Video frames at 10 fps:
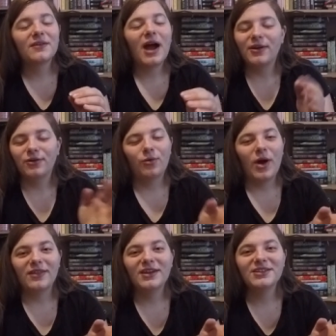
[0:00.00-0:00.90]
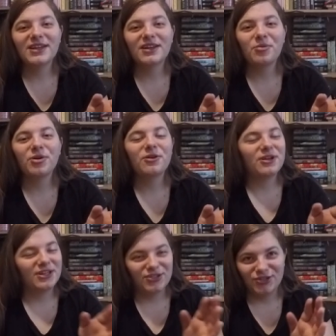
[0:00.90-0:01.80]
I don't know why that exact number,
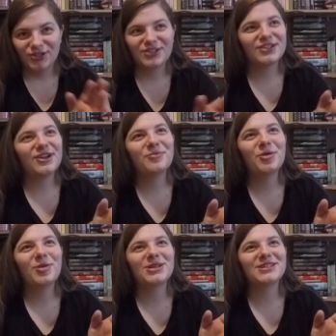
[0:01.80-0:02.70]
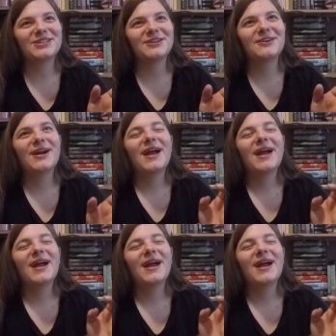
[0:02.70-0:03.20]
it's just the number it breaks it to.